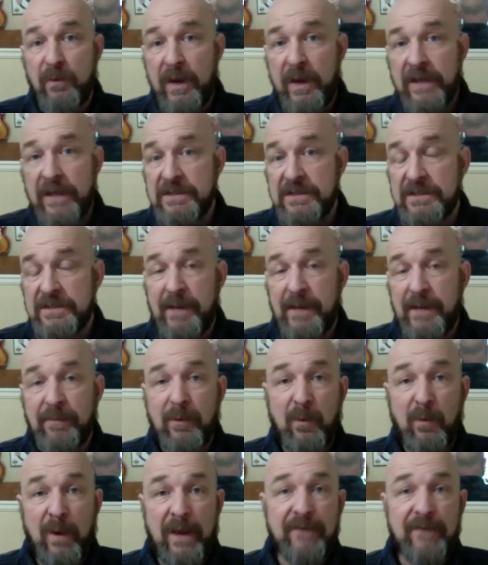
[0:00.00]
step
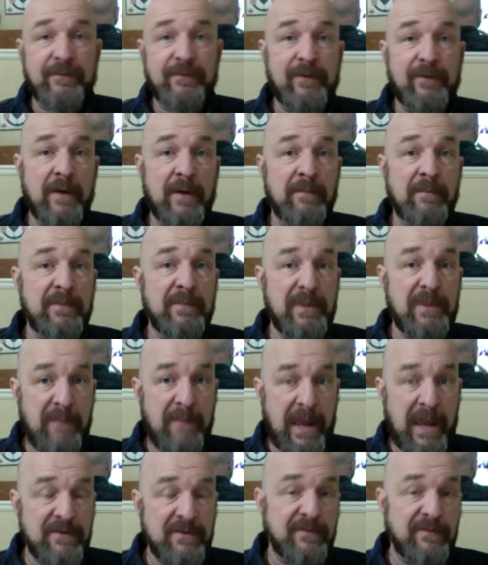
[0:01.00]
away from the
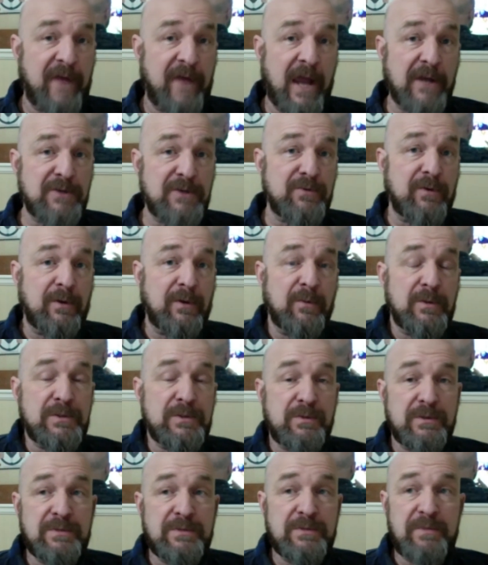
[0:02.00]
manufacturing, which
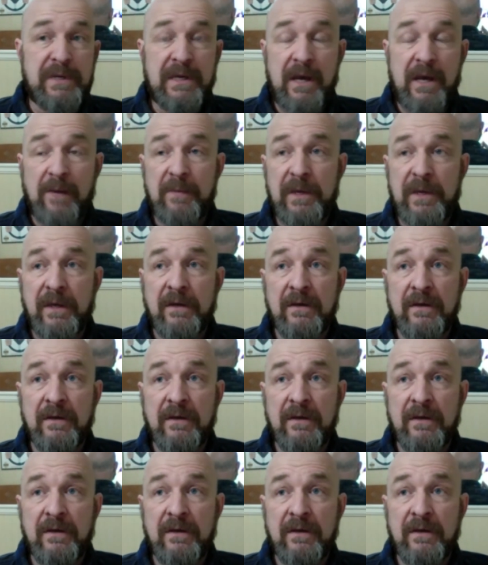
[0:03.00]
was becoming